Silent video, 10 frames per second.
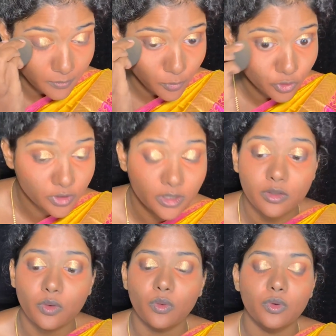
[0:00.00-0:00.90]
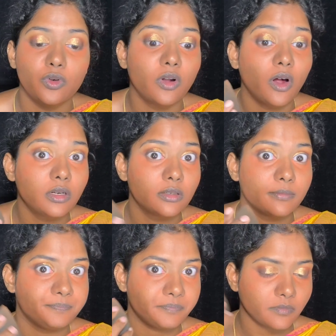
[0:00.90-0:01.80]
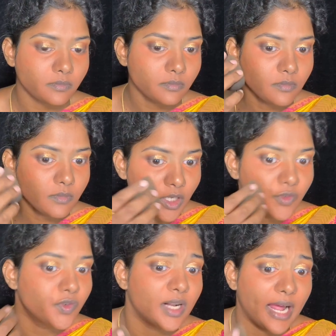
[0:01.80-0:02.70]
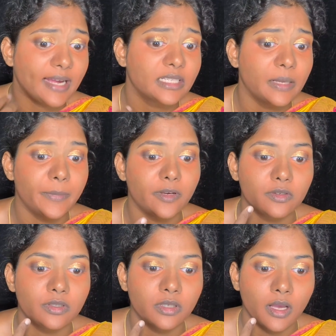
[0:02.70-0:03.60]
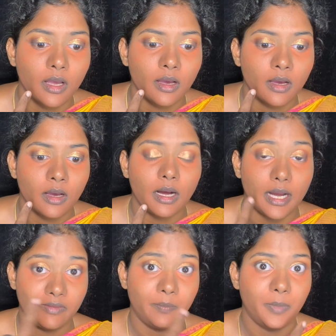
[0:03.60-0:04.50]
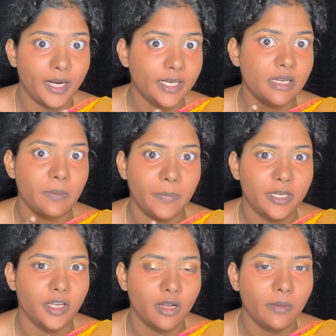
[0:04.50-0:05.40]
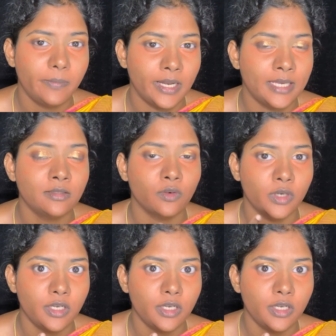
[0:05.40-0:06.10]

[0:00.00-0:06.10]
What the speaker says: motion. Do not drag them because I've applied it in a particular place only